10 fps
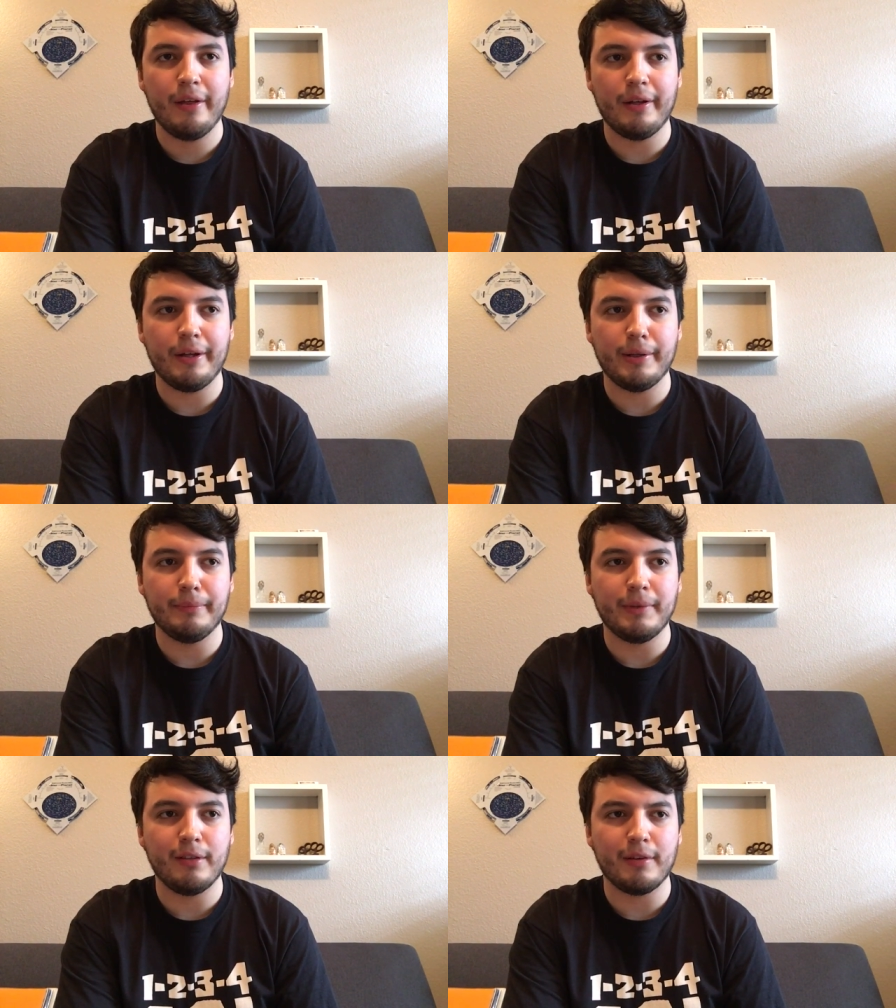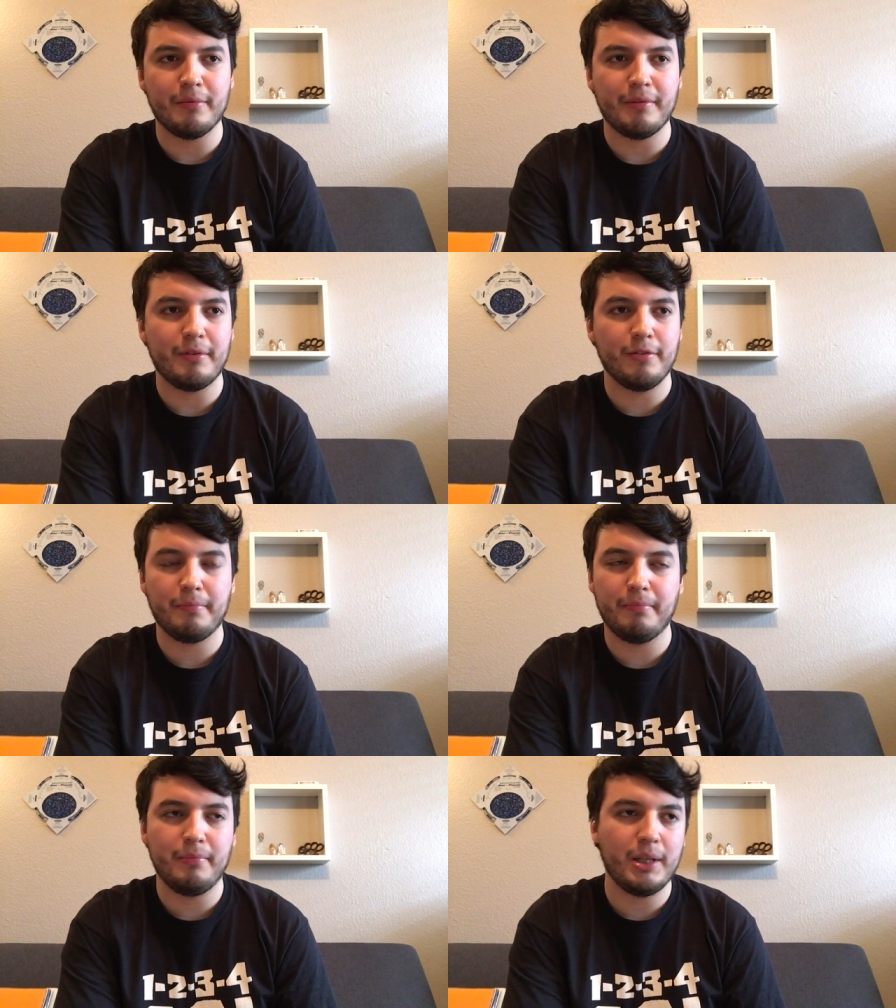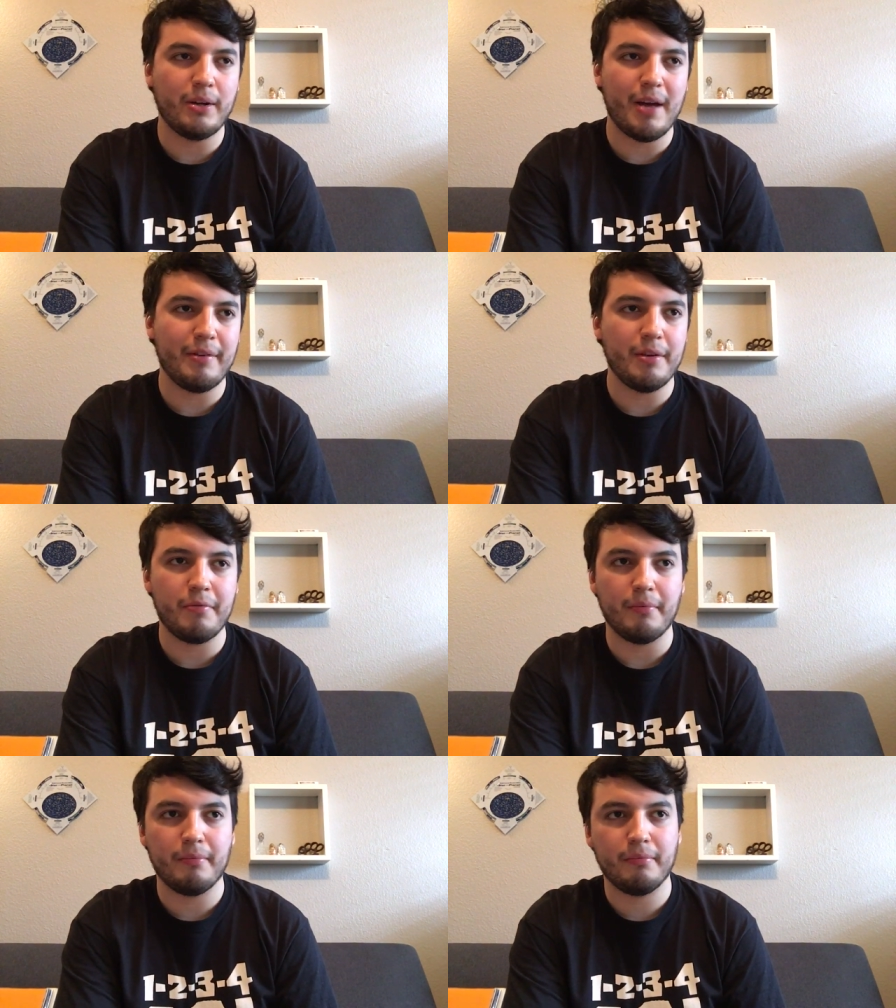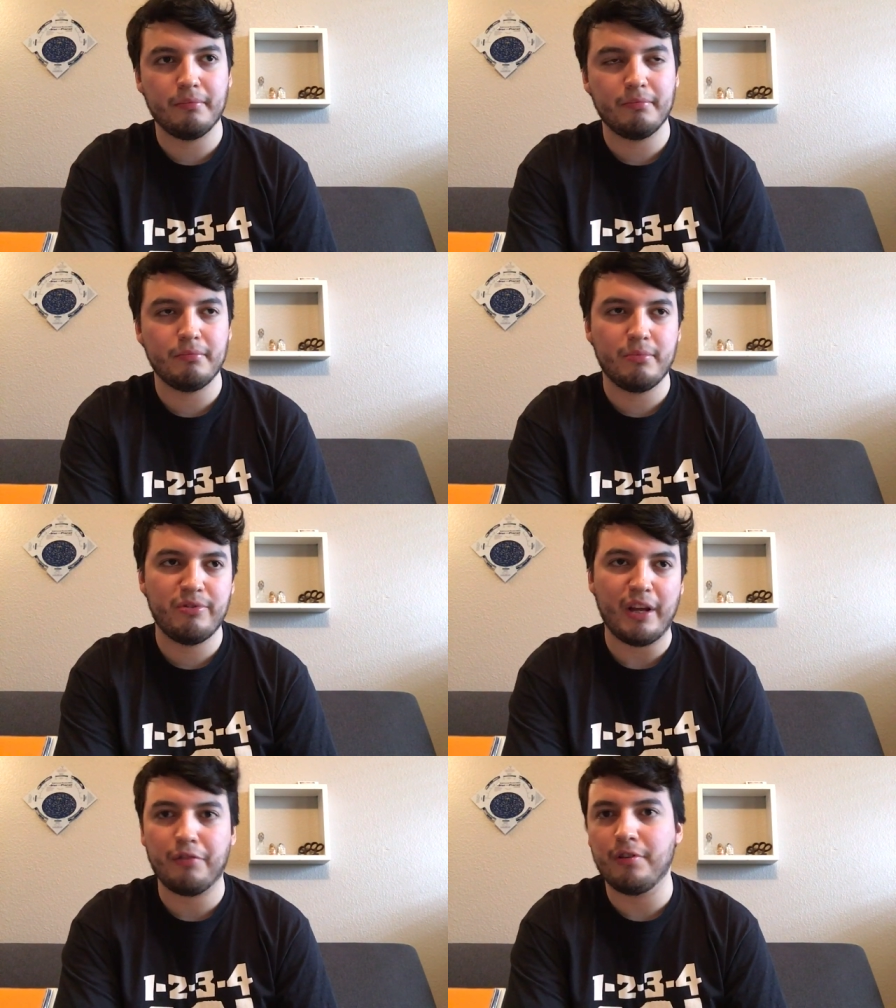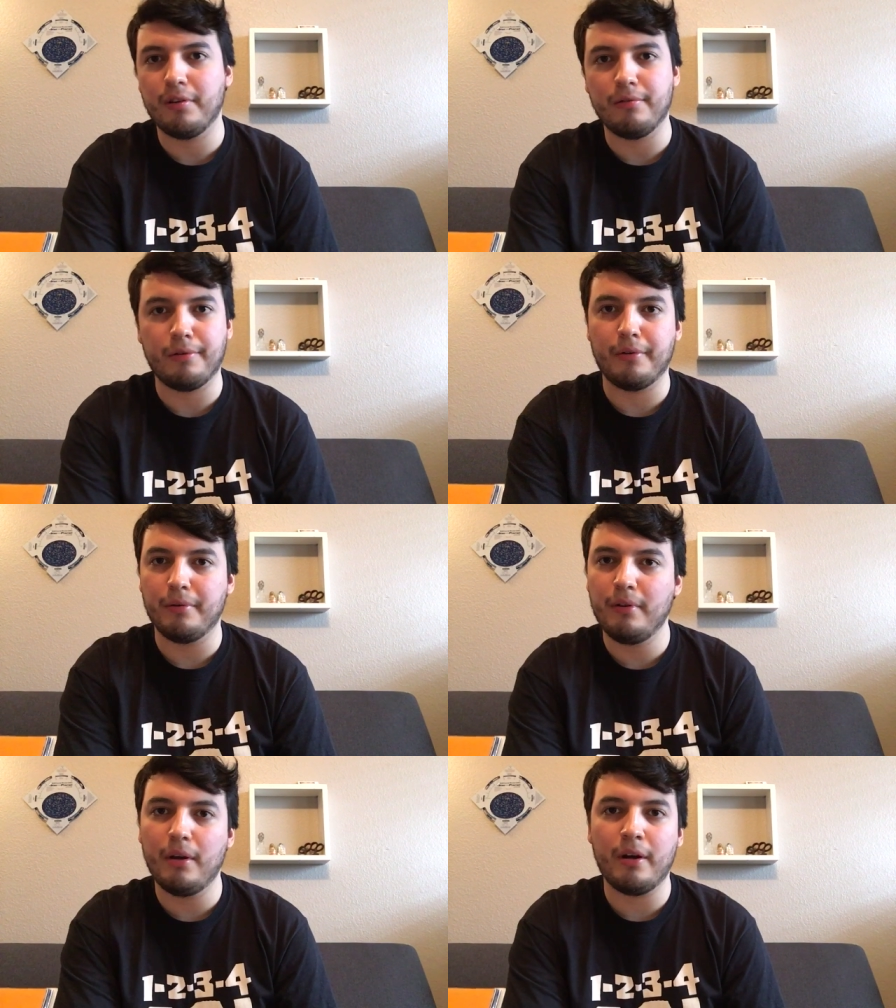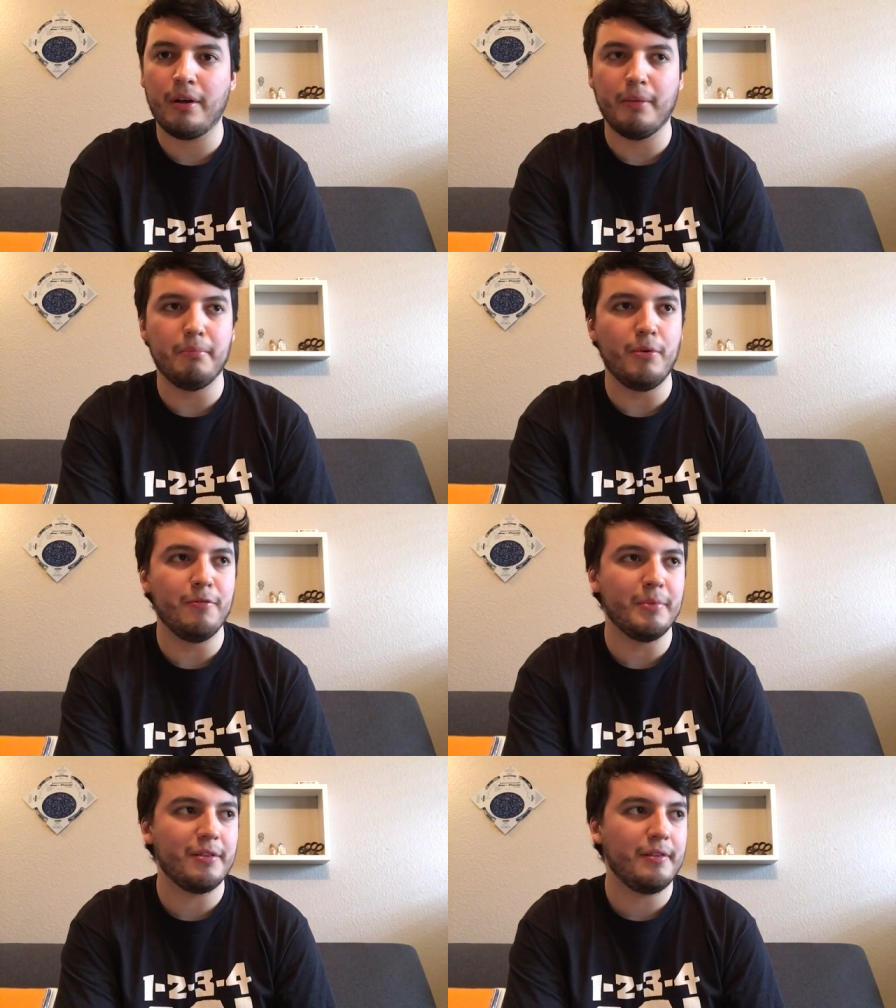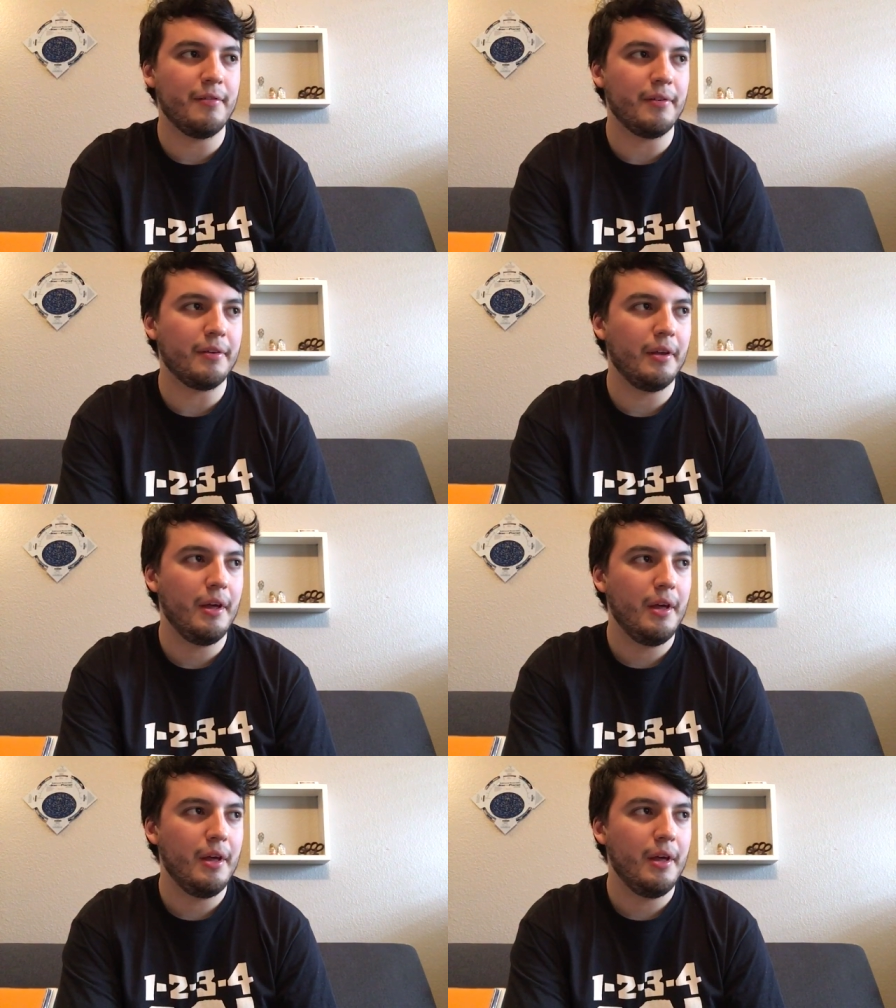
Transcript: um, in terms of just you know having different sections or you could call them movements even,